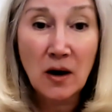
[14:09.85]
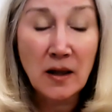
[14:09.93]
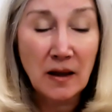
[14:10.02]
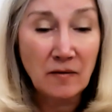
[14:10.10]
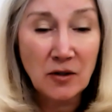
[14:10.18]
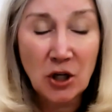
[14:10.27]
and
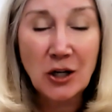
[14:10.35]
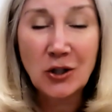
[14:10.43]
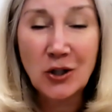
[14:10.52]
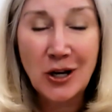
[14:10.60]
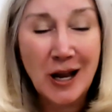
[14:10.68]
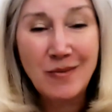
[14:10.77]
they've
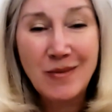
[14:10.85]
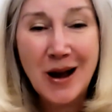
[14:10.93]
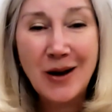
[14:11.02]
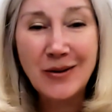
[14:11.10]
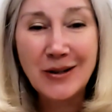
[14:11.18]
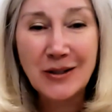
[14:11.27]
changed the name
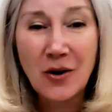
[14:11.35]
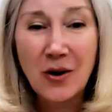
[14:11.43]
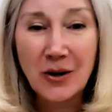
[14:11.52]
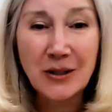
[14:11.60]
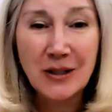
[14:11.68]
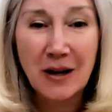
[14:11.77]
now, it's
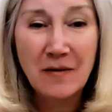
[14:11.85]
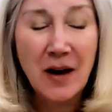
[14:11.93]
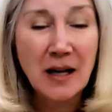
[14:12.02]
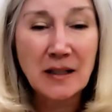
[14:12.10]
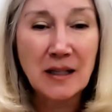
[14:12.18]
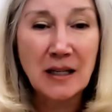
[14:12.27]
called
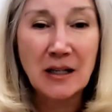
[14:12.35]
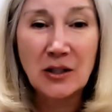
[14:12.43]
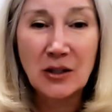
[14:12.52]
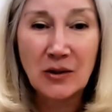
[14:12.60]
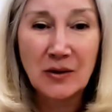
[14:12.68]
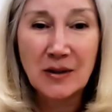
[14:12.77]

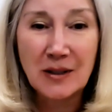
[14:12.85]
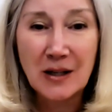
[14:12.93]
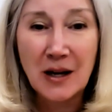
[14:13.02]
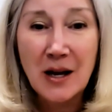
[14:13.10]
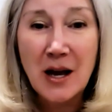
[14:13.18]
Vaccine-Induced